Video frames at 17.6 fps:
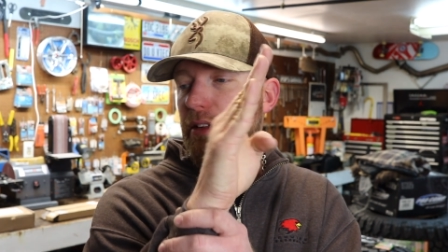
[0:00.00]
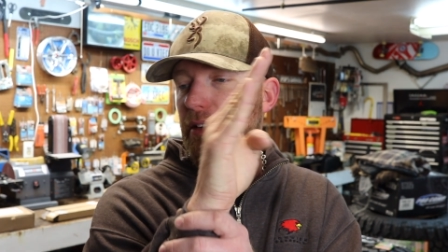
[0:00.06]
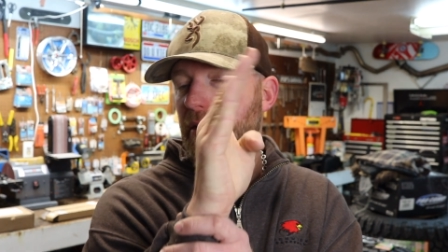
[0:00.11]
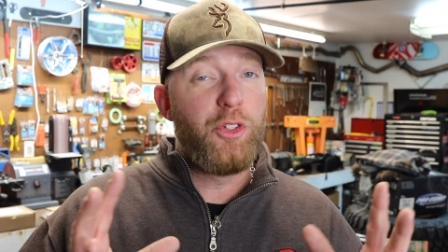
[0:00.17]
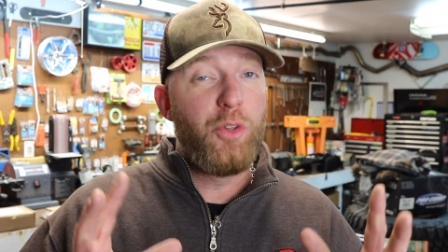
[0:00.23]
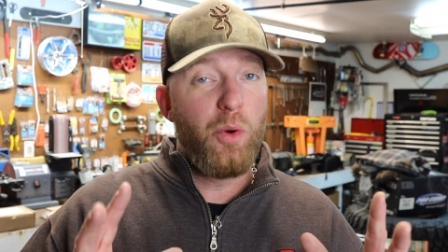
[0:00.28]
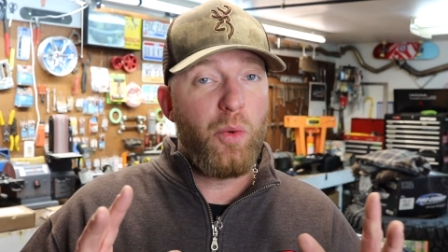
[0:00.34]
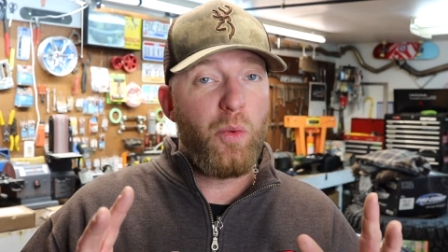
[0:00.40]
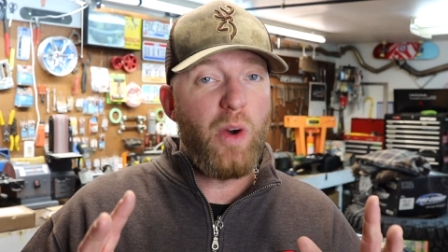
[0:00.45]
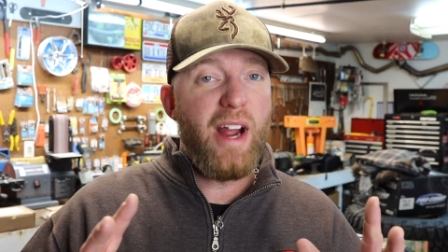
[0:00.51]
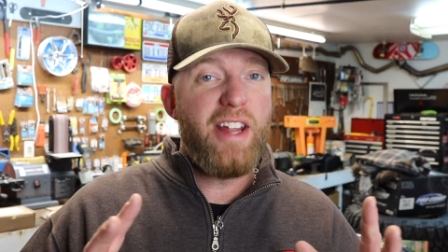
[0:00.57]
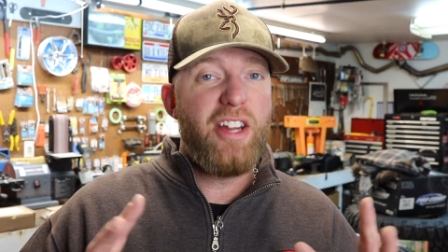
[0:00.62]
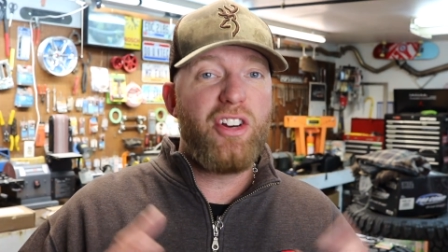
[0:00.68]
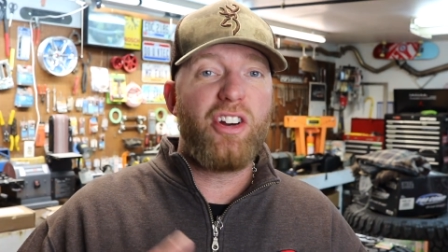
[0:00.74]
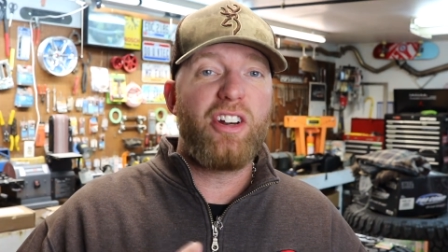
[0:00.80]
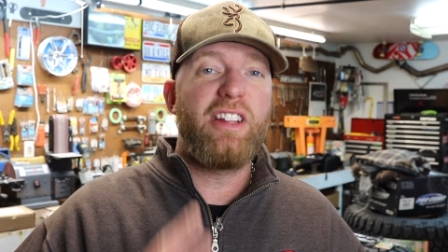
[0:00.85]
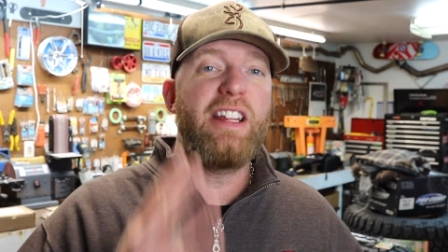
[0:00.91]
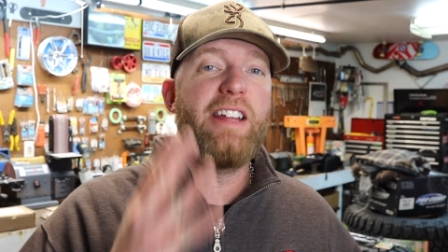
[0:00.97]
To do it right,
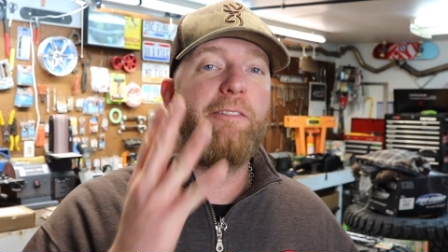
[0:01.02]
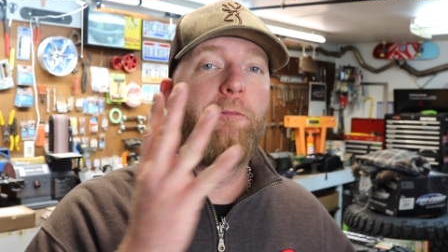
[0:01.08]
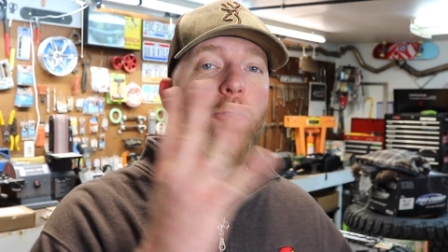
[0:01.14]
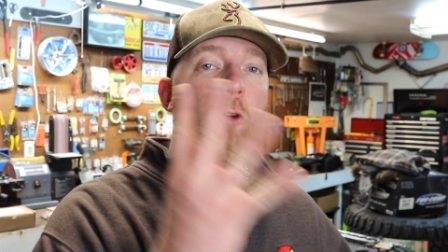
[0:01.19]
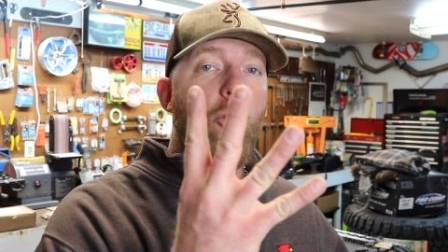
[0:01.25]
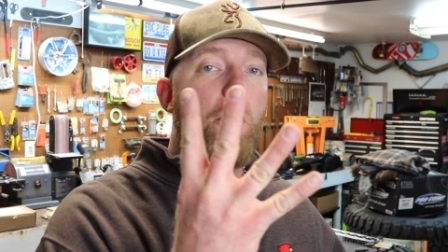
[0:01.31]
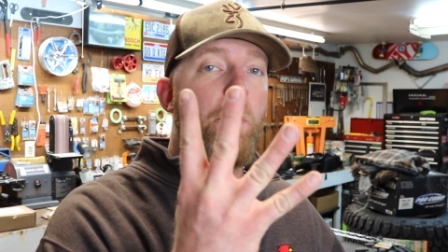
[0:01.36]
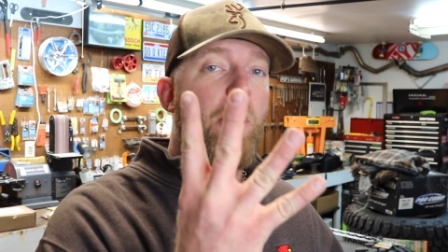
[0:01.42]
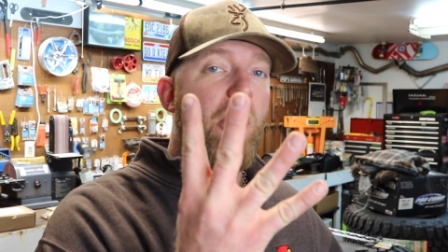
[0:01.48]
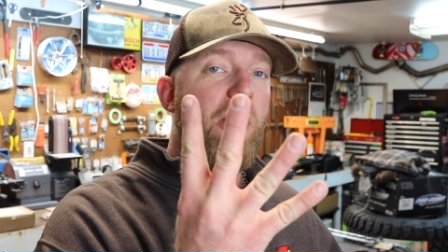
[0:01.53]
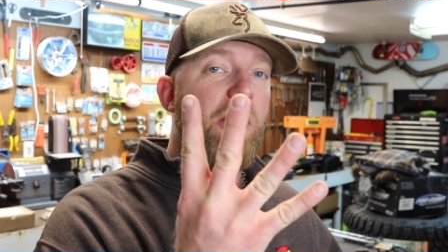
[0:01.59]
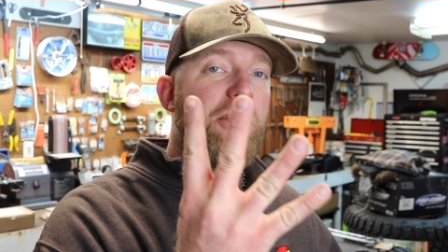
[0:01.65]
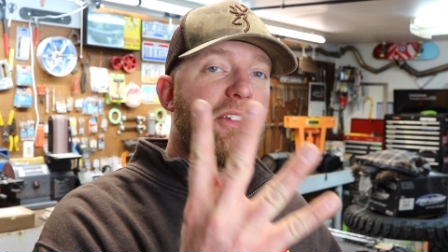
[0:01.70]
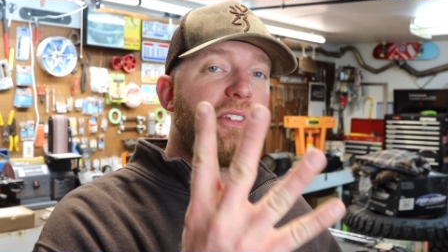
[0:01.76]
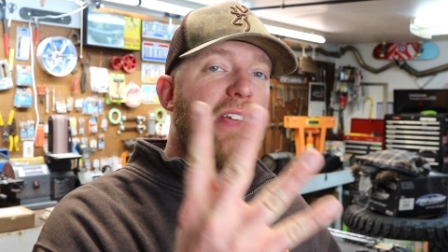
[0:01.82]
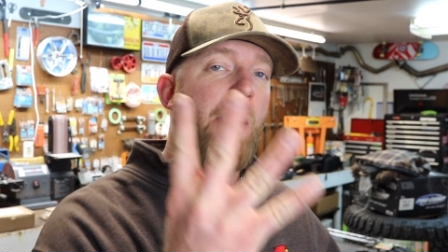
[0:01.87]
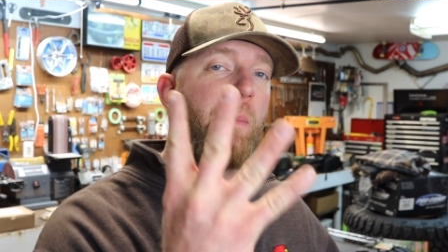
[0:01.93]
you're gonna need four parts.